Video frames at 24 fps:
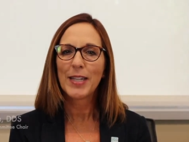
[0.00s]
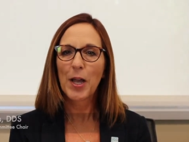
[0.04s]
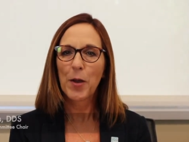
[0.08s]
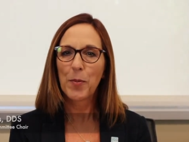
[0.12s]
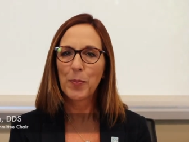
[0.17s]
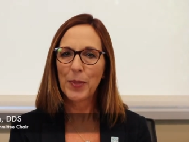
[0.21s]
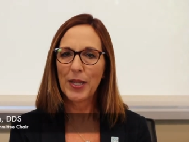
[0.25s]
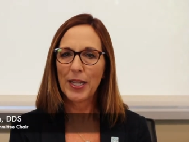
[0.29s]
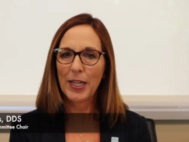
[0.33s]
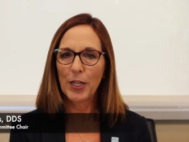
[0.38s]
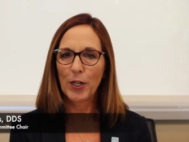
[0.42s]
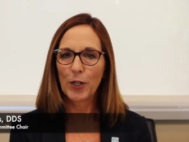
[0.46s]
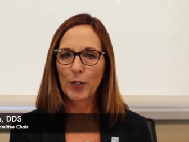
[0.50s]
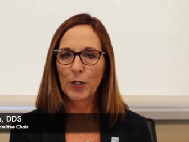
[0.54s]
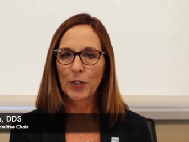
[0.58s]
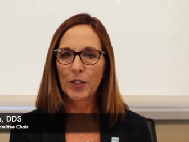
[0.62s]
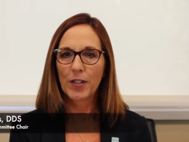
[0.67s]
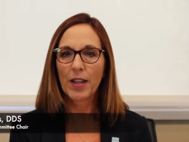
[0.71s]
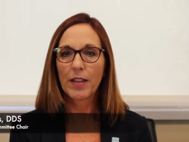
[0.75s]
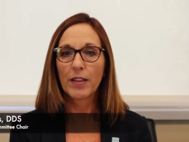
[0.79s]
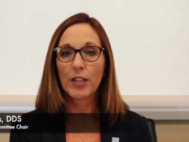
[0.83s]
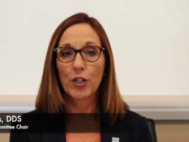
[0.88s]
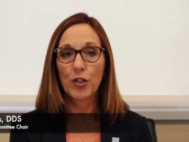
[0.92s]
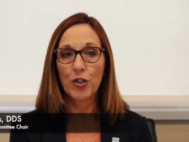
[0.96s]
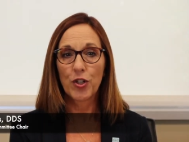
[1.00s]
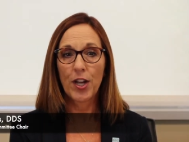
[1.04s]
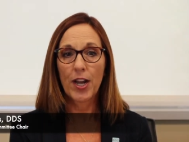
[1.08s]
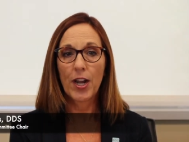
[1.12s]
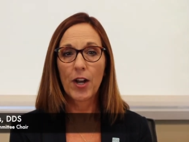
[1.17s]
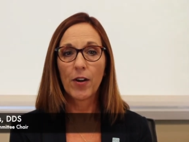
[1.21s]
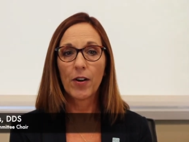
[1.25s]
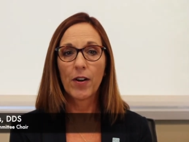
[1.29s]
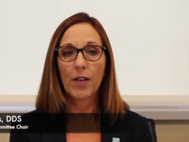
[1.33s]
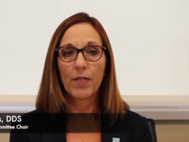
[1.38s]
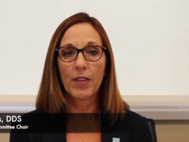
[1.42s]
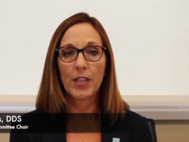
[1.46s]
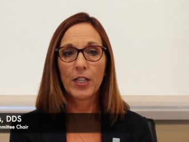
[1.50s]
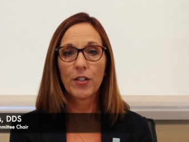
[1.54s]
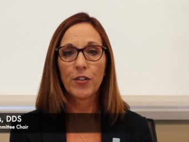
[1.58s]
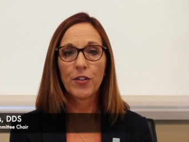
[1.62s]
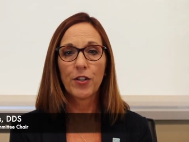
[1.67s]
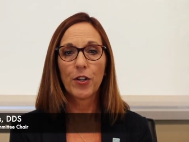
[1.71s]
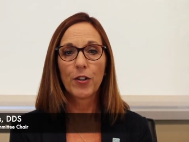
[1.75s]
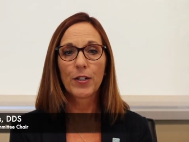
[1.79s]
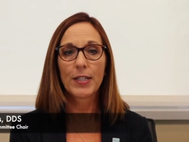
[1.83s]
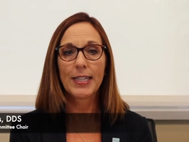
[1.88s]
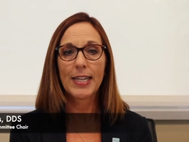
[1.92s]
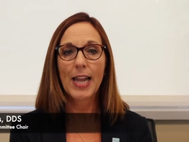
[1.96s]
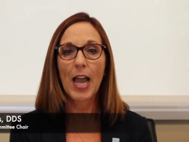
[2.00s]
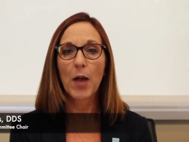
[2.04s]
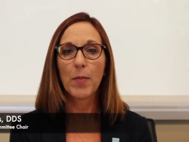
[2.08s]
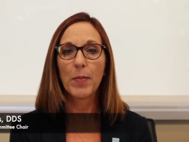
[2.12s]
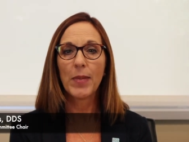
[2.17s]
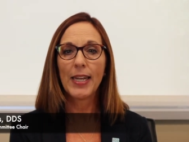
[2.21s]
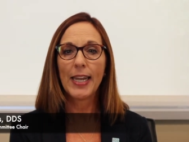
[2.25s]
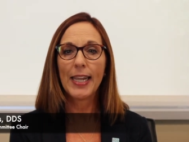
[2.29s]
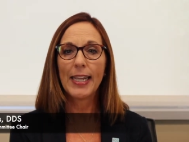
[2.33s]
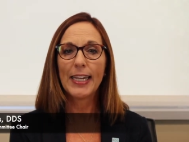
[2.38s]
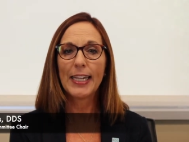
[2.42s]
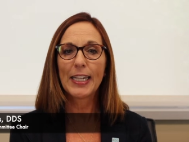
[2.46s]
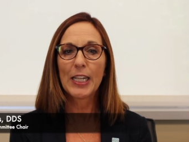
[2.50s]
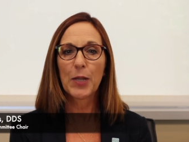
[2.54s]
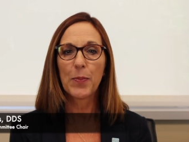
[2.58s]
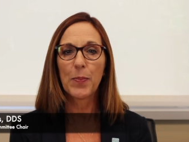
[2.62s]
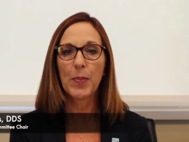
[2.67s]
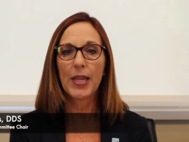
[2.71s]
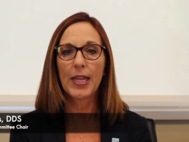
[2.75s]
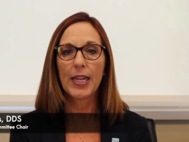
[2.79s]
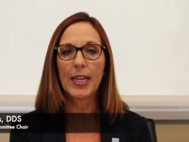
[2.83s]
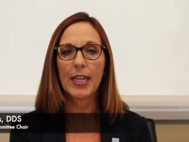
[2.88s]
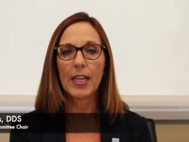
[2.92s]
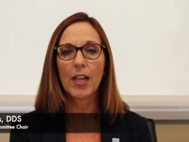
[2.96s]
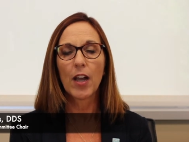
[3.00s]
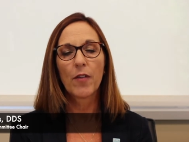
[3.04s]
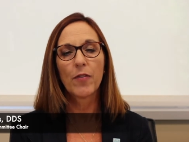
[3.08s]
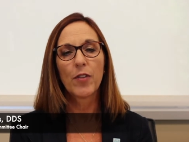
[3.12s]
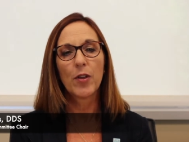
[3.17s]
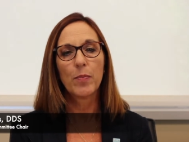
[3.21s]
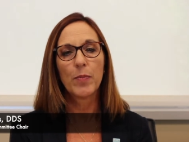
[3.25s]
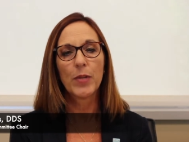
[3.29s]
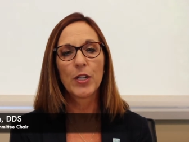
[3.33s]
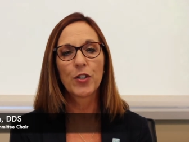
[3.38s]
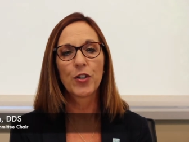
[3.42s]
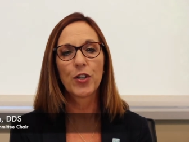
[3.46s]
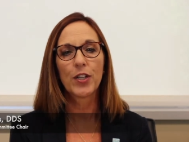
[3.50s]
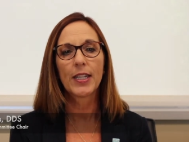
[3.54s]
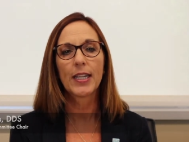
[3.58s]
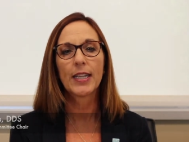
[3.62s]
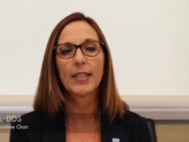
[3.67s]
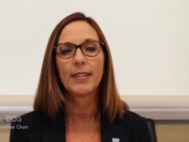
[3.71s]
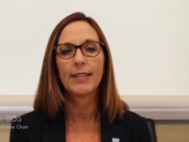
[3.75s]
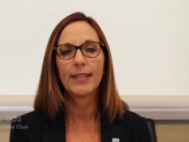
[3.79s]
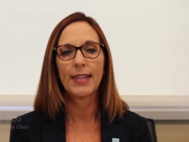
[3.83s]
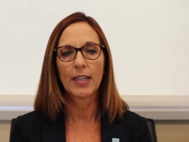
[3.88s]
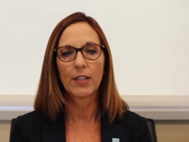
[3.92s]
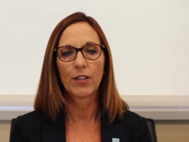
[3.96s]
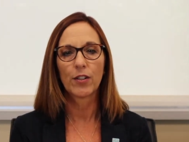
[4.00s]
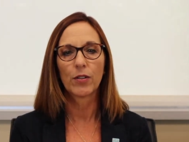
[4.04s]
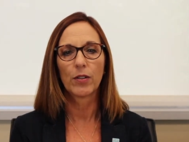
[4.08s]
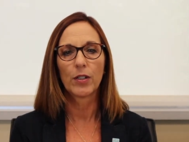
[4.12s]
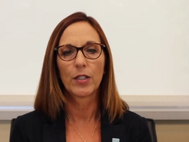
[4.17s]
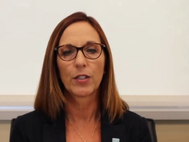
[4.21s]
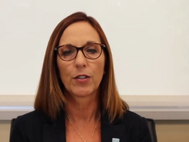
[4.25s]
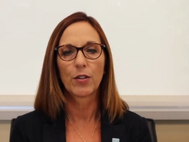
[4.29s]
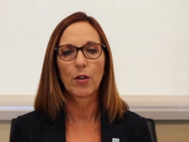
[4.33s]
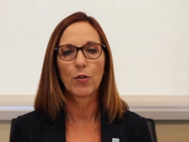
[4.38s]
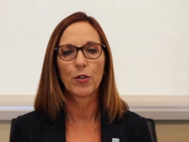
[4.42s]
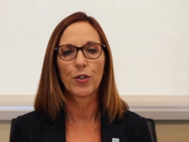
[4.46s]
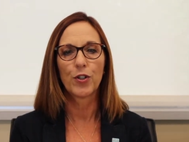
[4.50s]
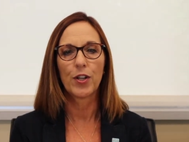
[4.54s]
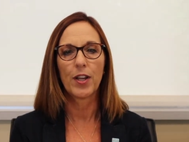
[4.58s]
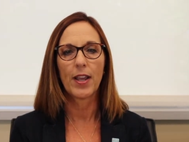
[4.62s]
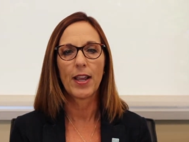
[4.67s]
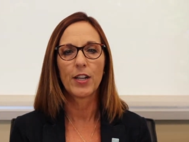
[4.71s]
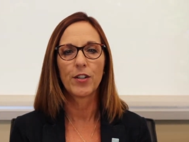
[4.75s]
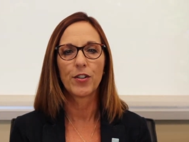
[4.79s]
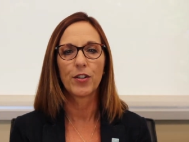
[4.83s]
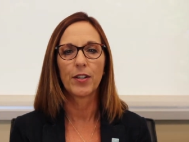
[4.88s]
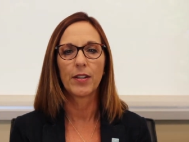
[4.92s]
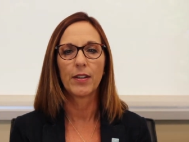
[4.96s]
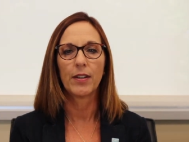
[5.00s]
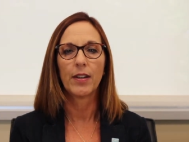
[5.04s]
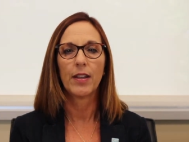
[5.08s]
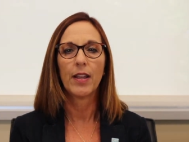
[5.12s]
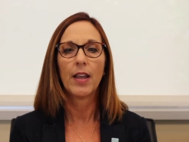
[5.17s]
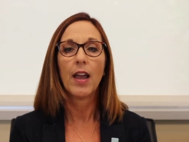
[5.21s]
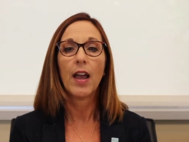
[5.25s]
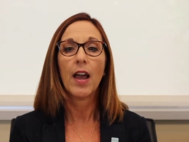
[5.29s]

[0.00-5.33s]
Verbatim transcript: Deb Peters, the chair of this year's nominating committee of the Michigan Dental Association.